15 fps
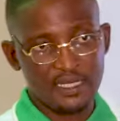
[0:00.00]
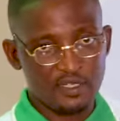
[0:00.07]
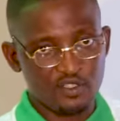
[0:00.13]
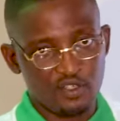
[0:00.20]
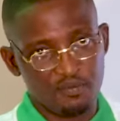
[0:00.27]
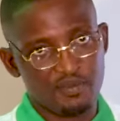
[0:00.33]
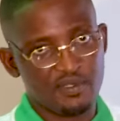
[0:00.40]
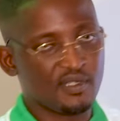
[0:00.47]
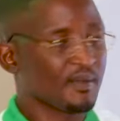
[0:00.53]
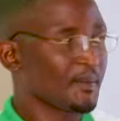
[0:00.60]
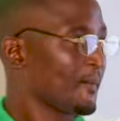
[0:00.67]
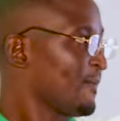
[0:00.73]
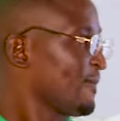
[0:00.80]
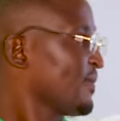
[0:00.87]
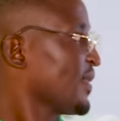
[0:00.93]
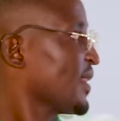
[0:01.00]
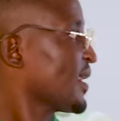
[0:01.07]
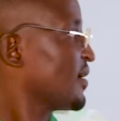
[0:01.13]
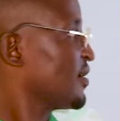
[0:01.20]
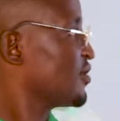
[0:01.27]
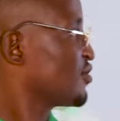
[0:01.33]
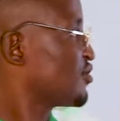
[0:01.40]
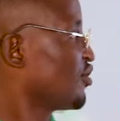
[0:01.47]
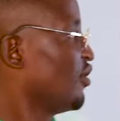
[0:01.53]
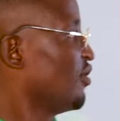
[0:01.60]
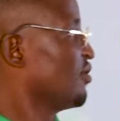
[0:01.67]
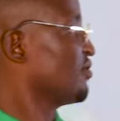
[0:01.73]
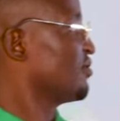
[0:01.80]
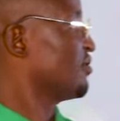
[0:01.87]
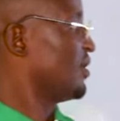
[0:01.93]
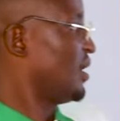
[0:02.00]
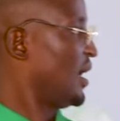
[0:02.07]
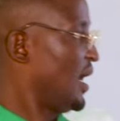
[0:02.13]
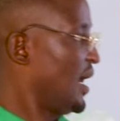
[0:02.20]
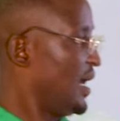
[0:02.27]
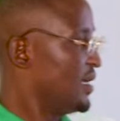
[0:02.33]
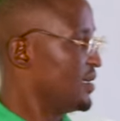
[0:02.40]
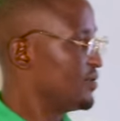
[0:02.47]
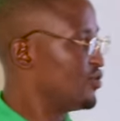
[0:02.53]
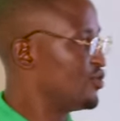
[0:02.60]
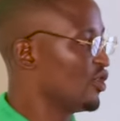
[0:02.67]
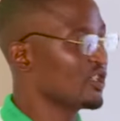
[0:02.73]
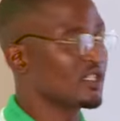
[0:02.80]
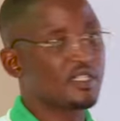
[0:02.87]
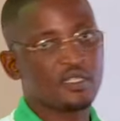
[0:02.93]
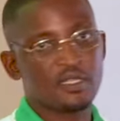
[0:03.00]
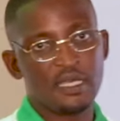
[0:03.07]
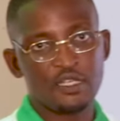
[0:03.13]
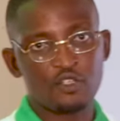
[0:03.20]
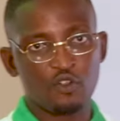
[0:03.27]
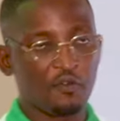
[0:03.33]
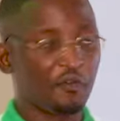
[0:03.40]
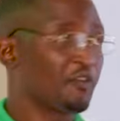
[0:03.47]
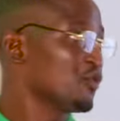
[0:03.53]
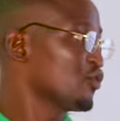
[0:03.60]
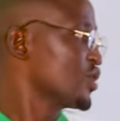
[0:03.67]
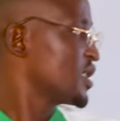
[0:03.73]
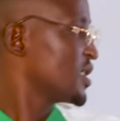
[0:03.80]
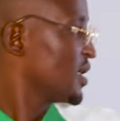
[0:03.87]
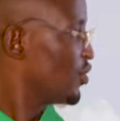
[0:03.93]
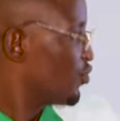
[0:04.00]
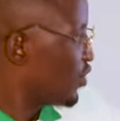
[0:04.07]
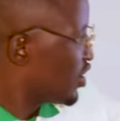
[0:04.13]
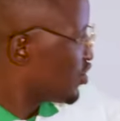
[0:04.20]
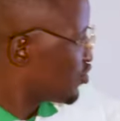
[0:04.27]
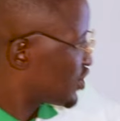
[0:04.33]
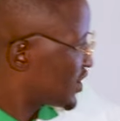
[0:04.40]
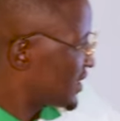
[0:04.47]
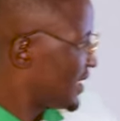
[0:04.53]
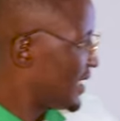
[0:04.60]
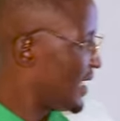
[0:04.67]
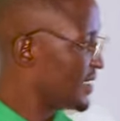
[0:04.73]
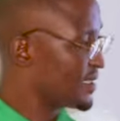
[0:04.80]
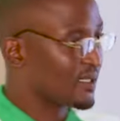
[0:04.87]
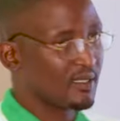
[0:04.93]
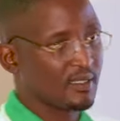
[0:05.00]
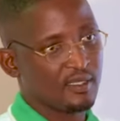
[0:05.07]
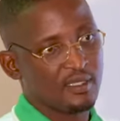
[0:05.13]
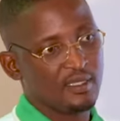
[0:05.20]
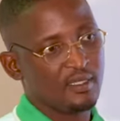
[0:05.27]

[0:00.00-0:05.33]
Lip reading: tantums. So don't get confused when you see S